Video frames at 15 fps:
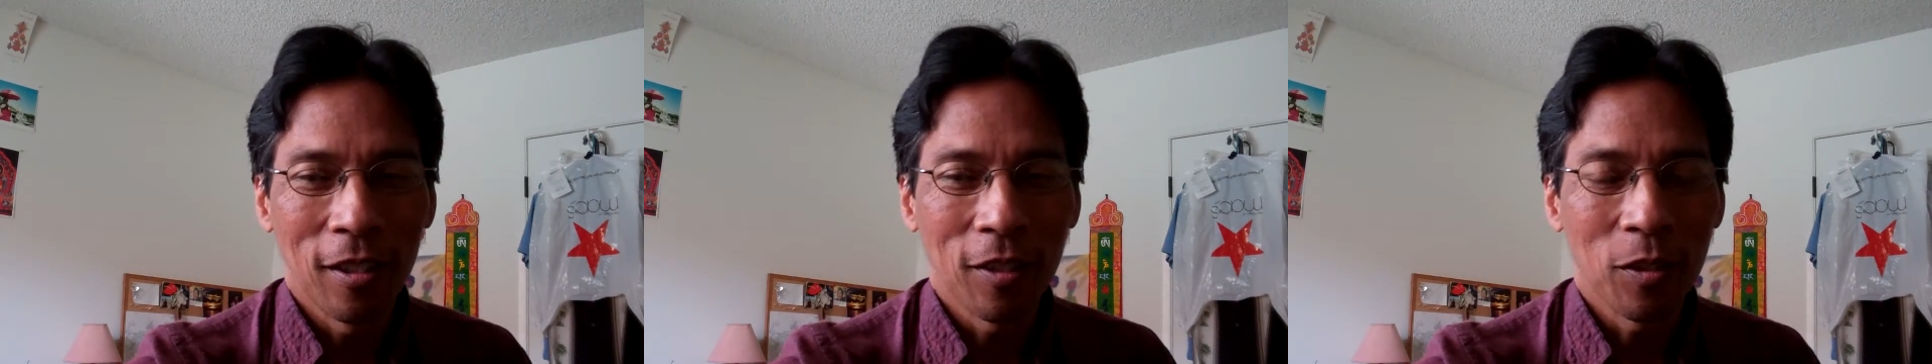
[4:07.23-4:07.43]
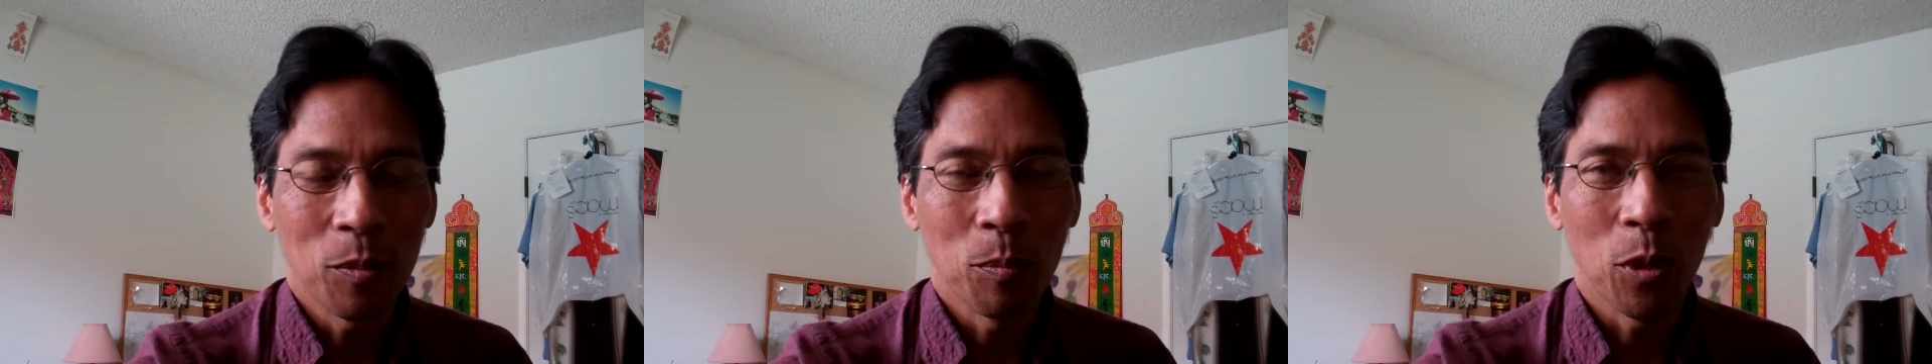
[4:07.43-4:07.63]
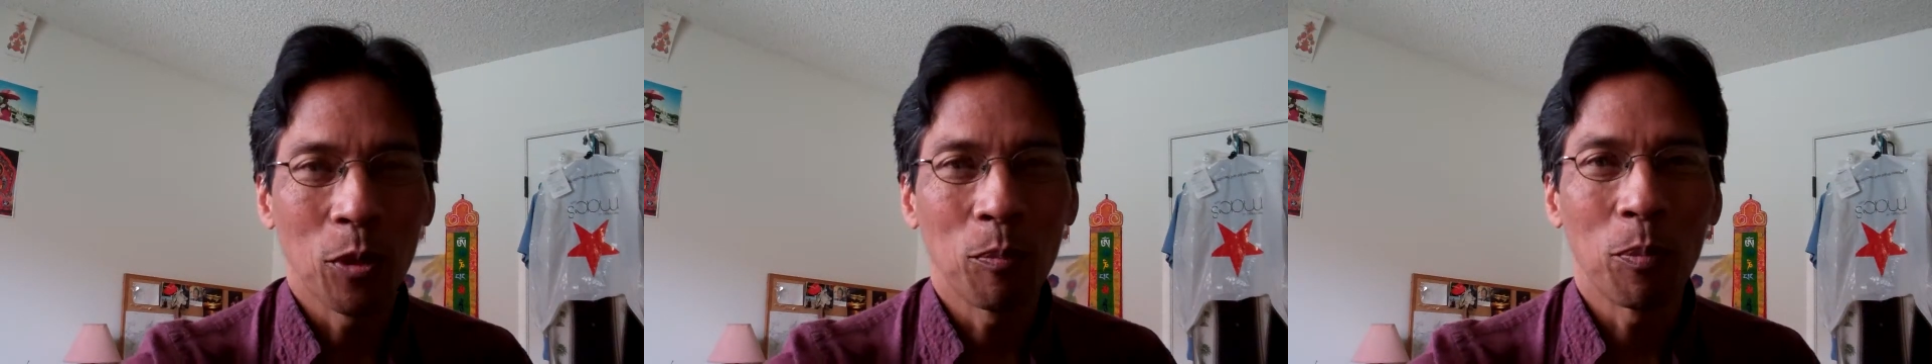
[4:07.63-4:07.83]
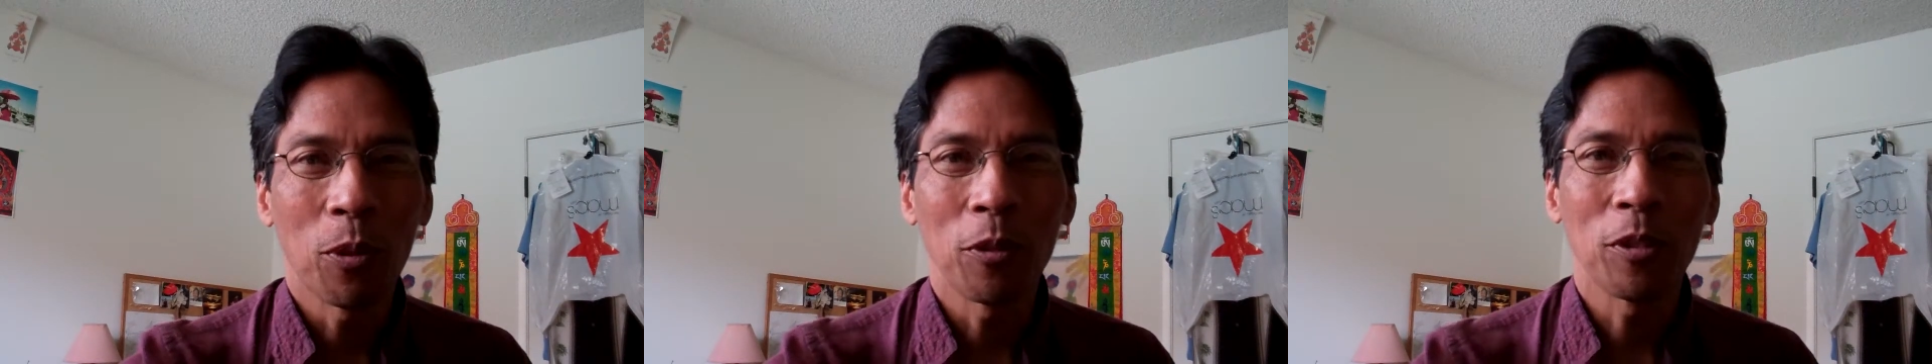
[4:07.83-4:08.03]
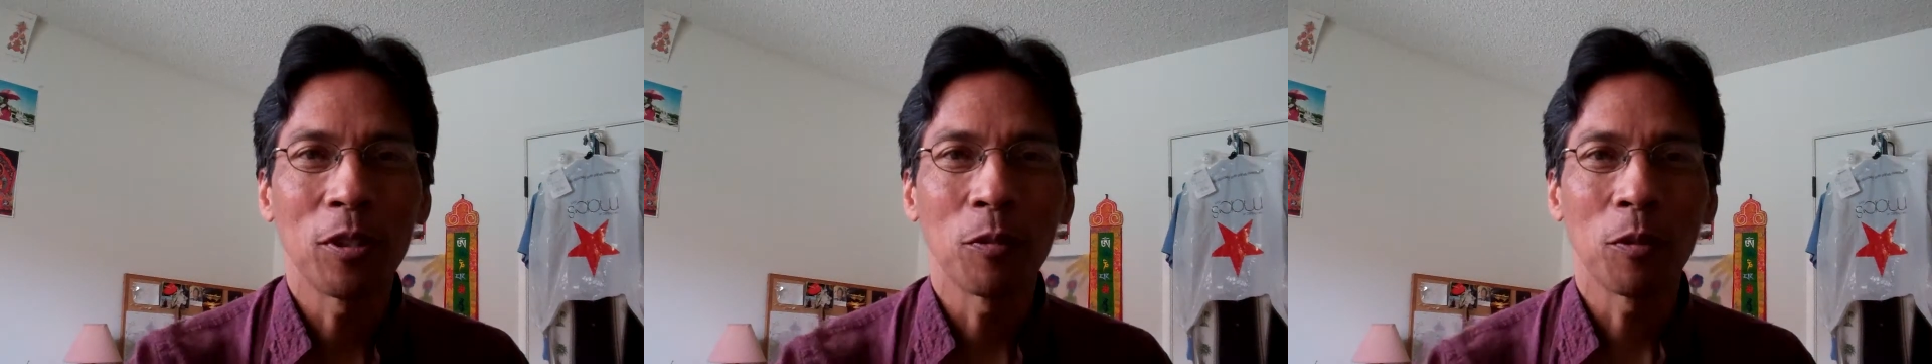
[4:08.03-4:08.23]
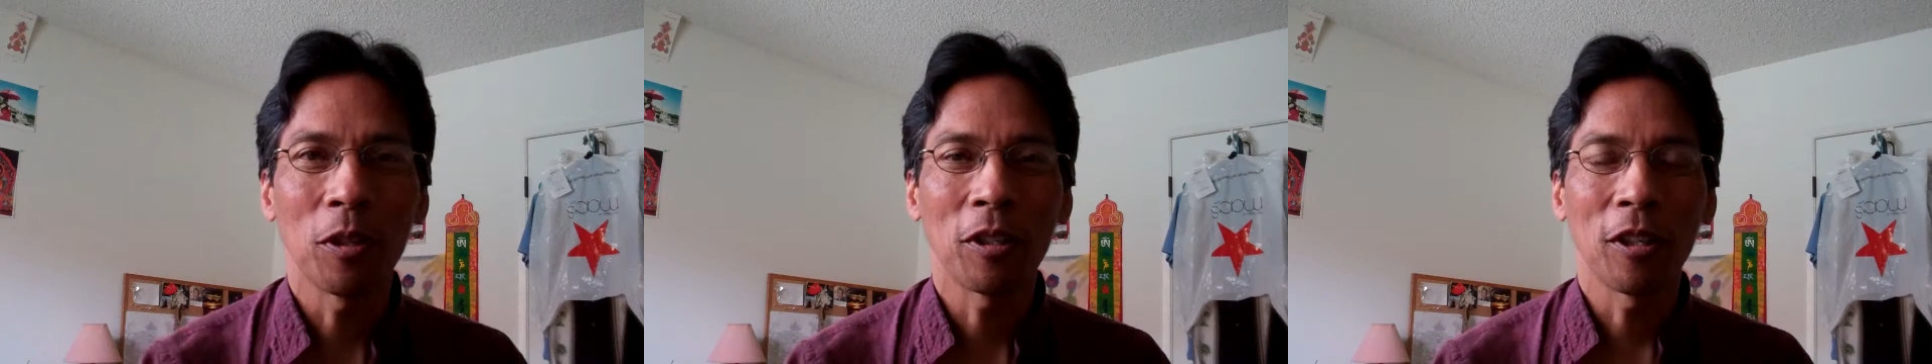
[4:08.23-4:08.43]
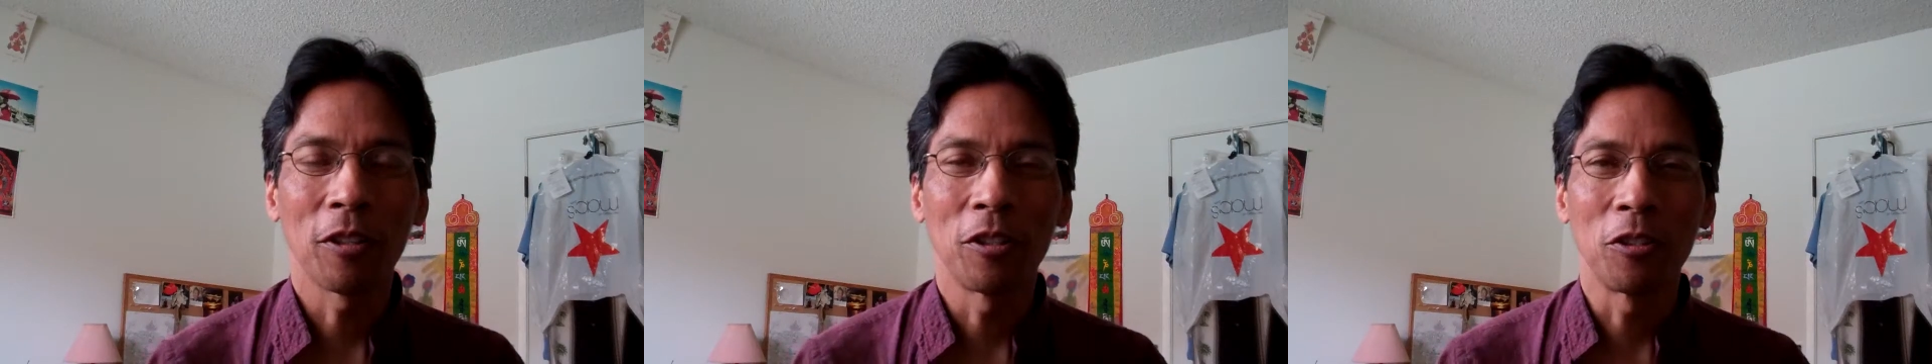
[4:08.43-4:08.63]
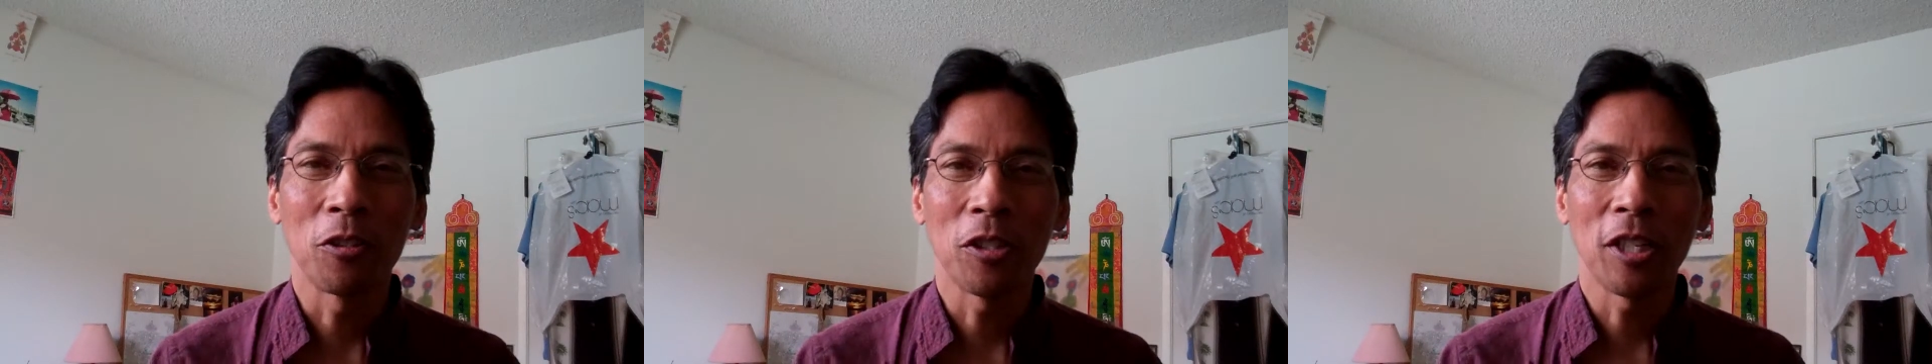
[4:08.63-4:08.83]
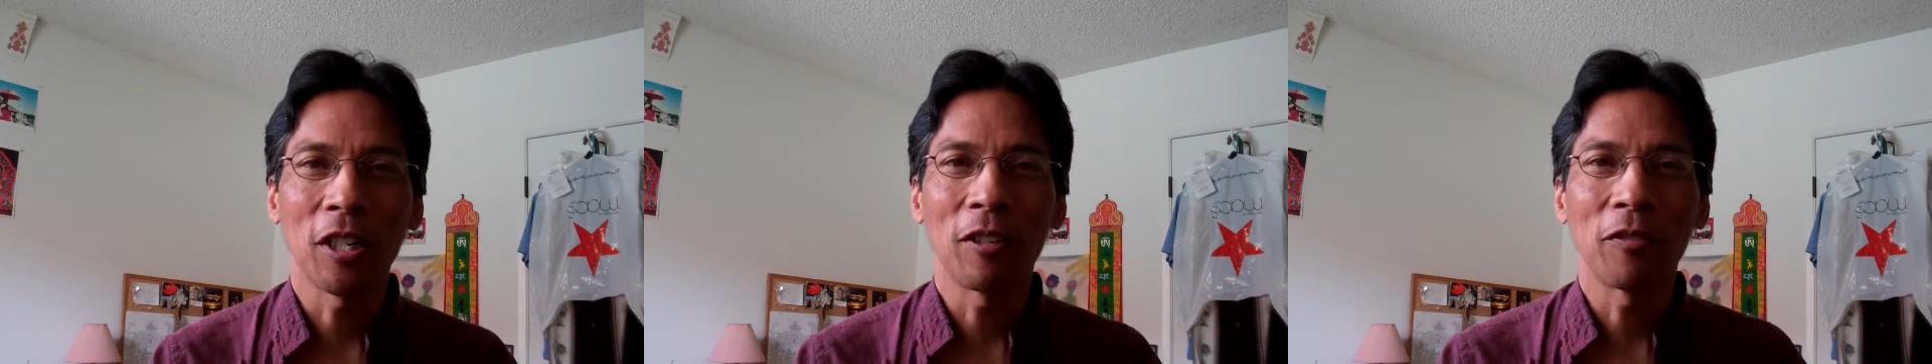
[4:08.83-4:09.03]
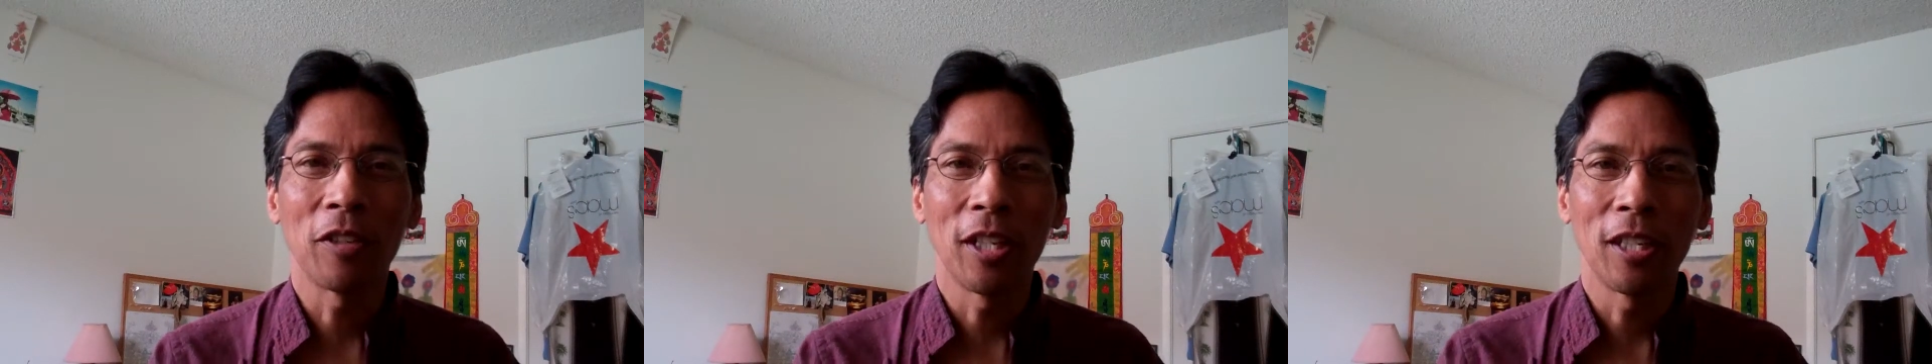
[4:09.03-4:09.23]
it's more important to work on
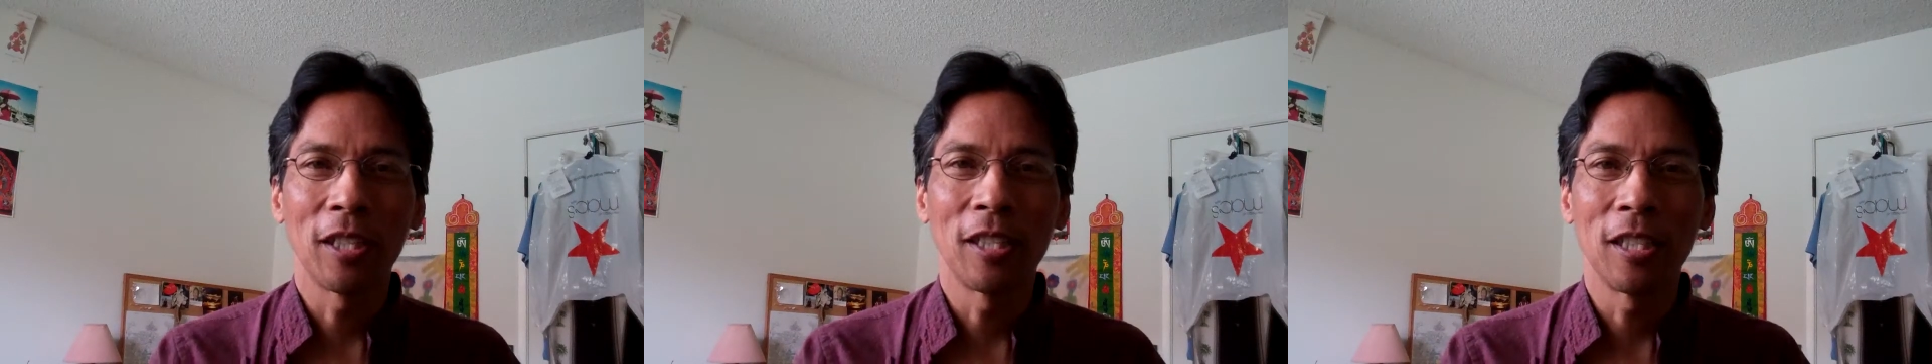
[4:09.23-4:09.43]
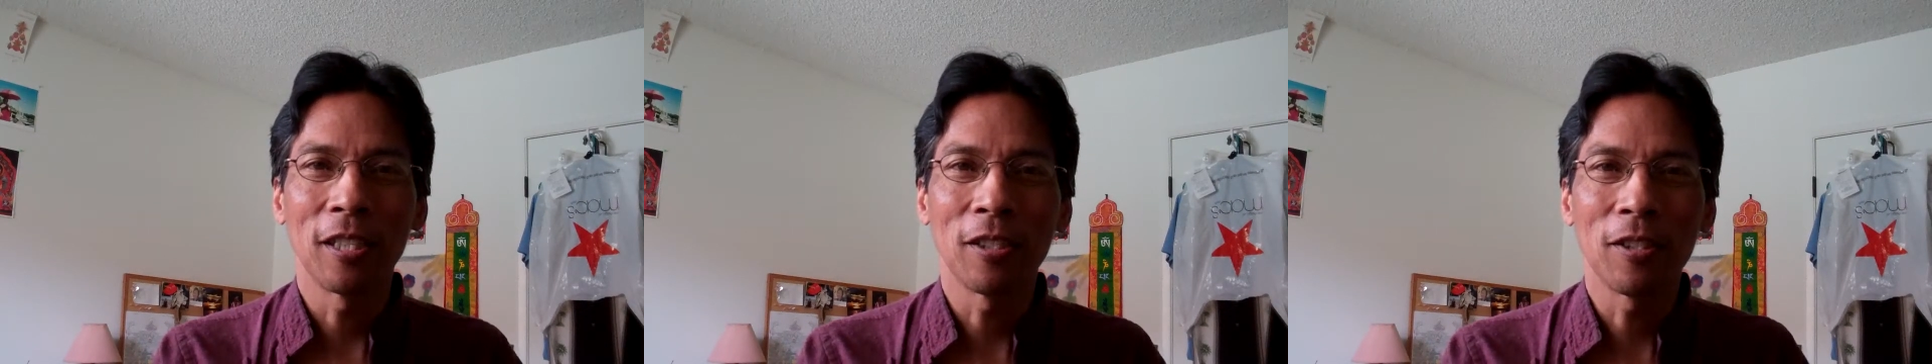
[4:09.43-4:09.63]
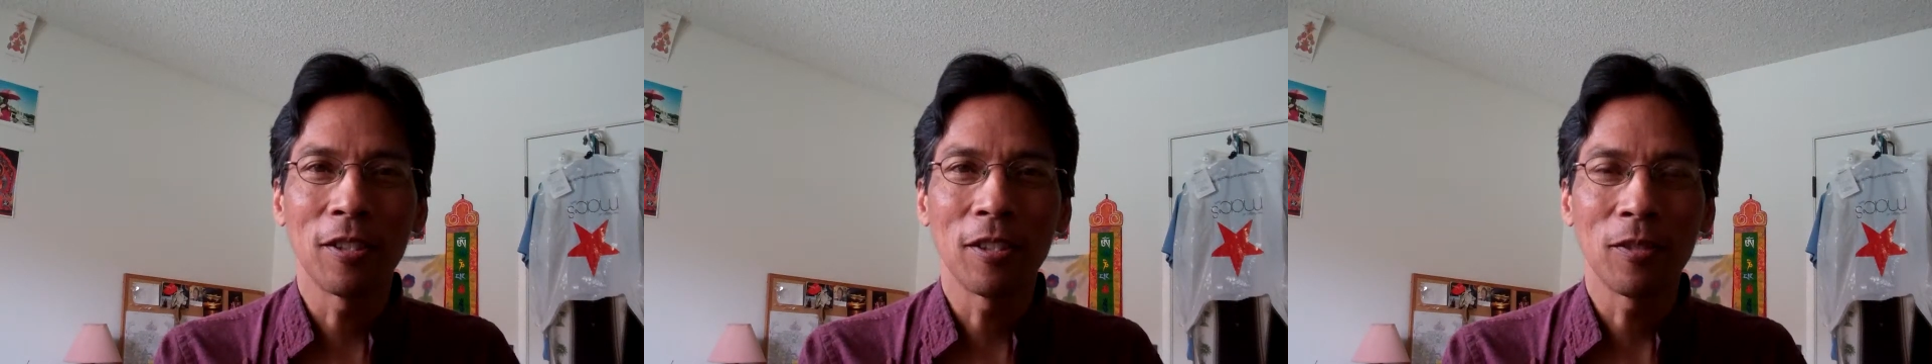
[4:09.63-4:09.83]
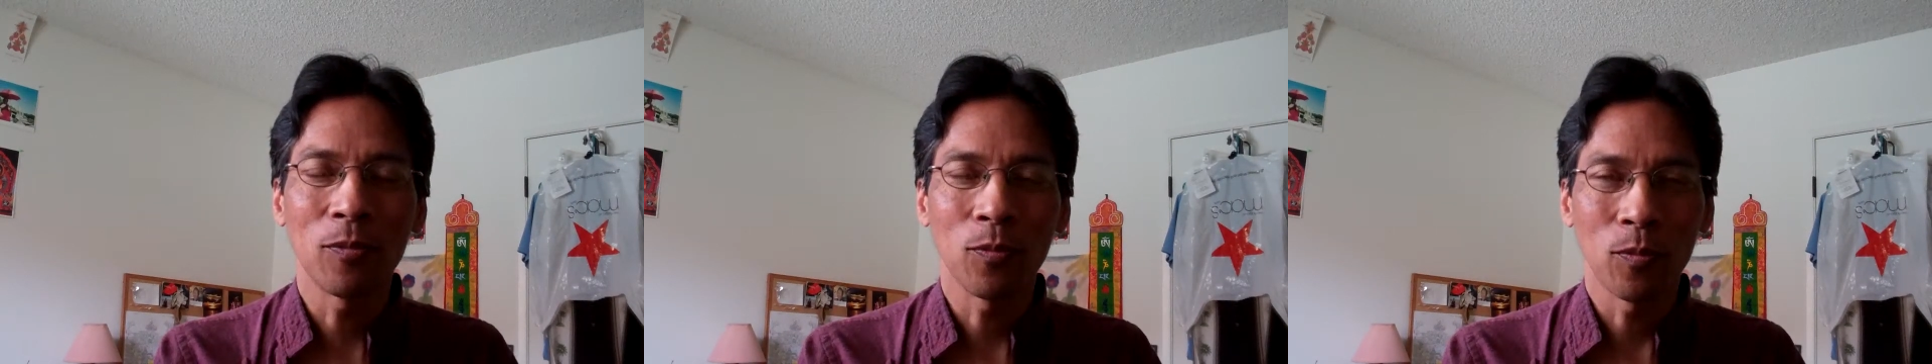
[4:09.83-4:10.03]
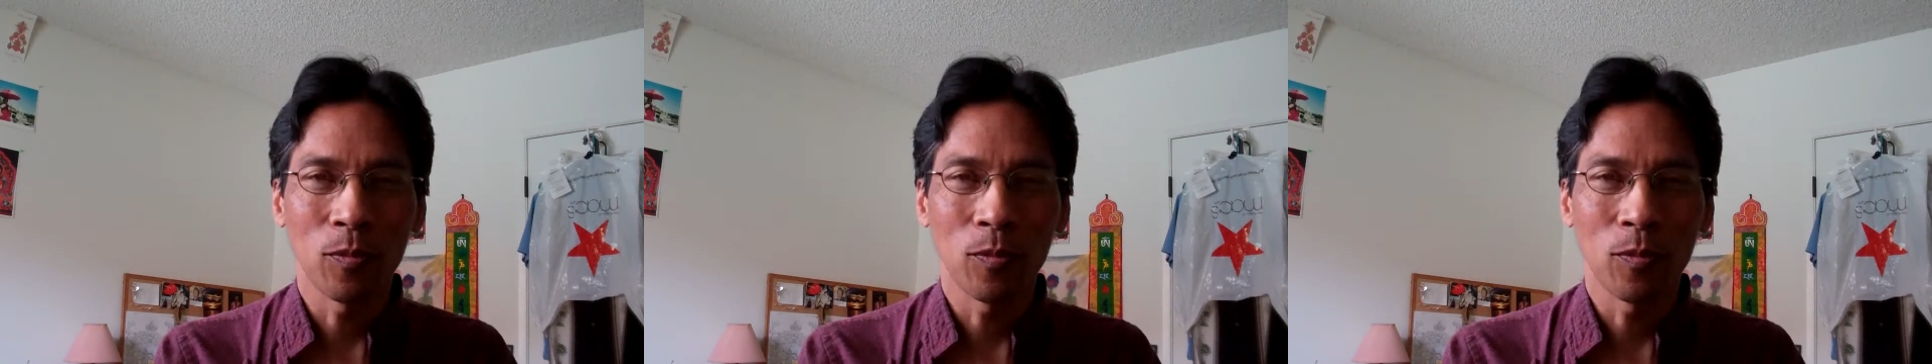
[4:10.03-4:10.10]
yourself than it is